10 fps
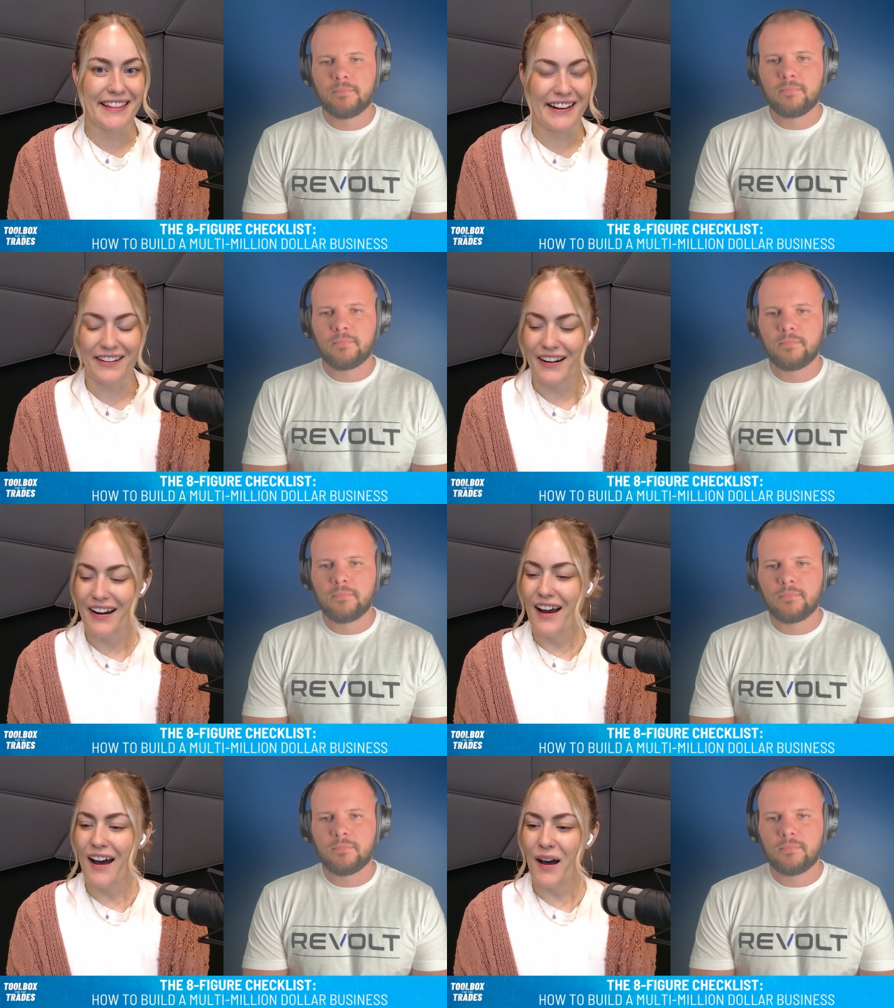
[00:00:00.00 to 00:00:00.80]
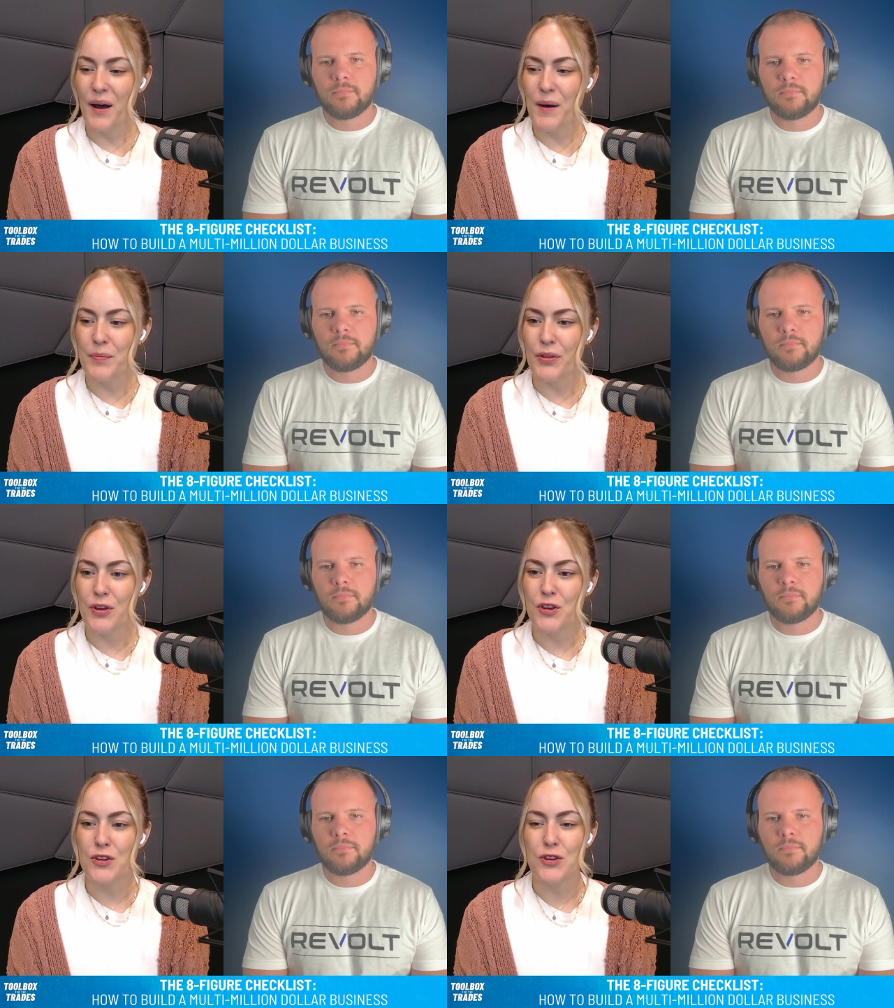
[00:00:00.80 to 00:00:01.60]
Speaker 1: there. Um,
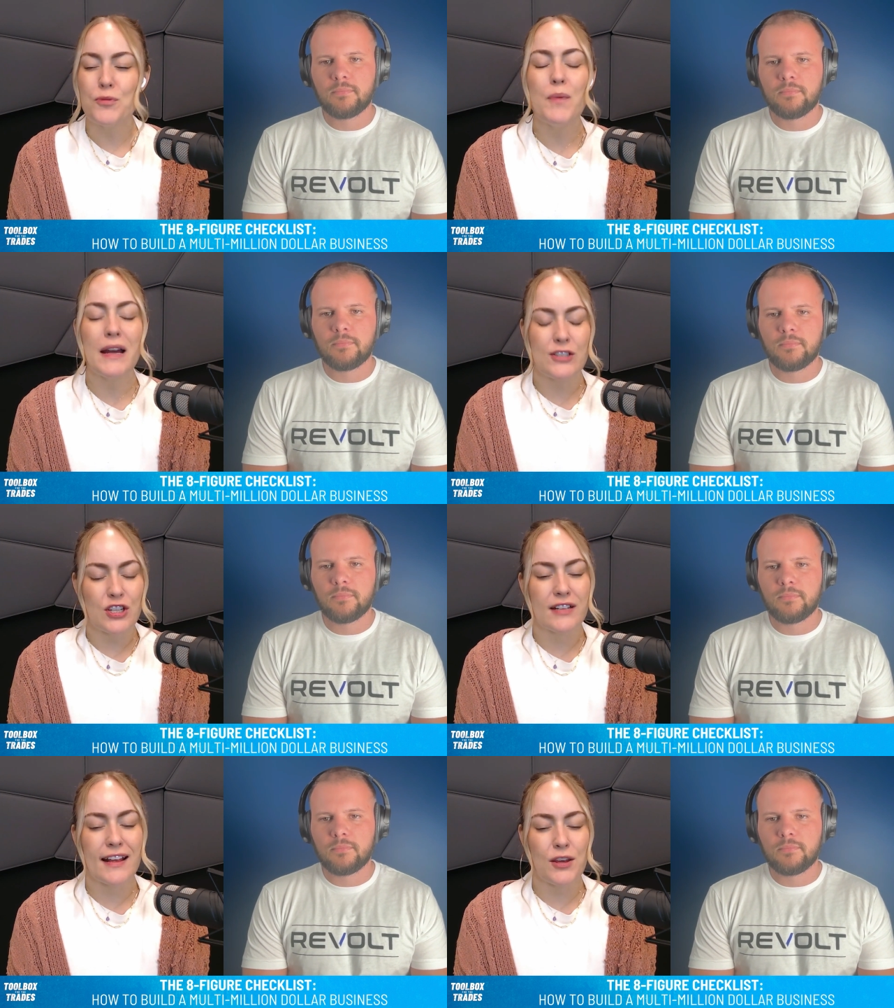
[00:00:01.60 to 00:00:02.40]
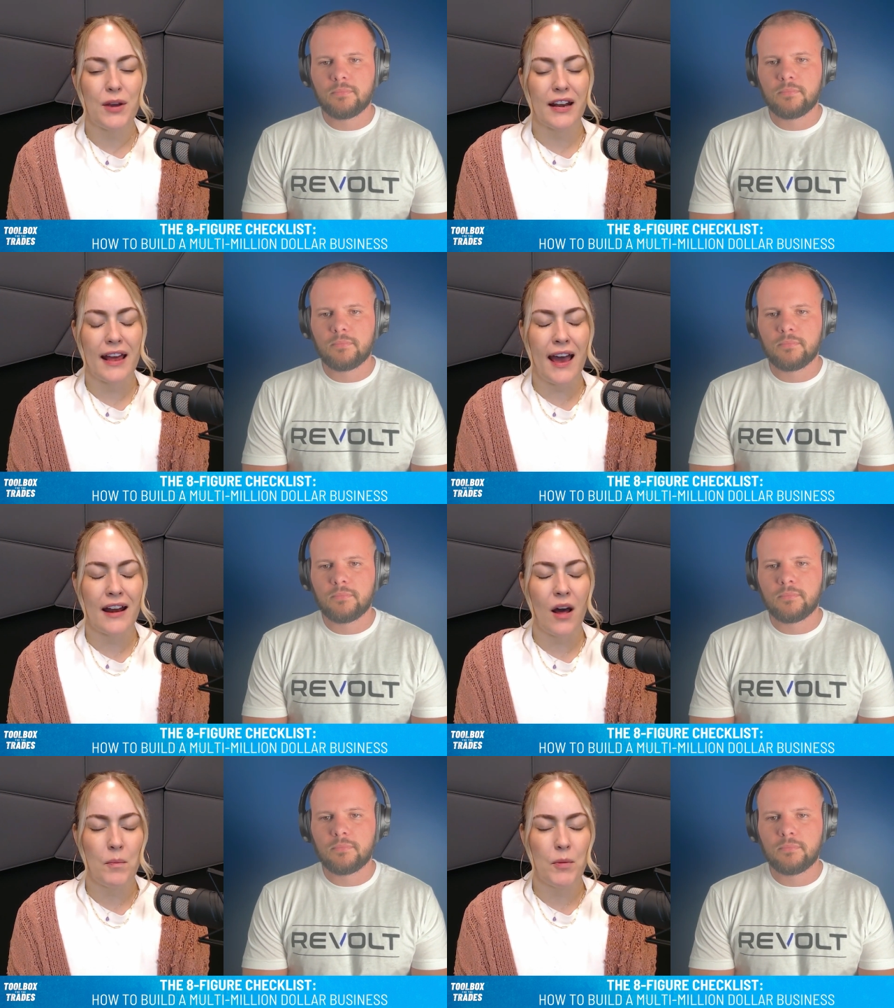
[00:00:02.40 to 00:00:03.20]
you mentioned that you kind of
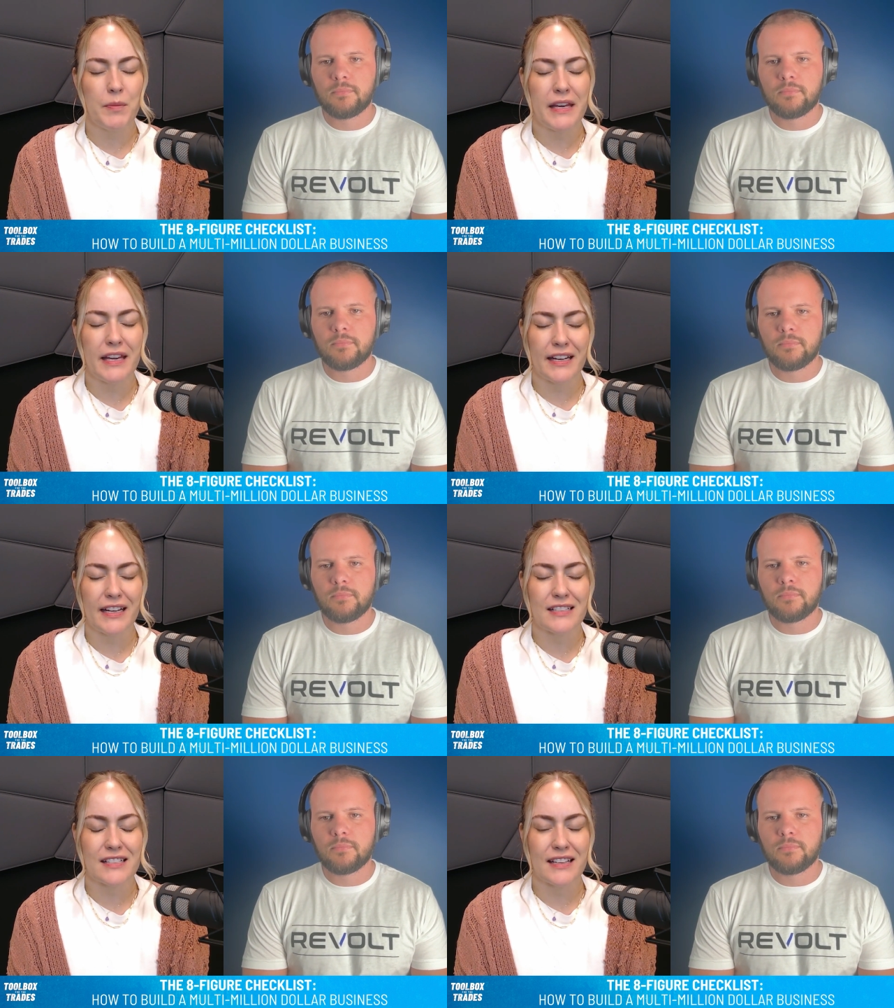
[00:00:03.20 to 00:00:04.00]
had humble beginnings.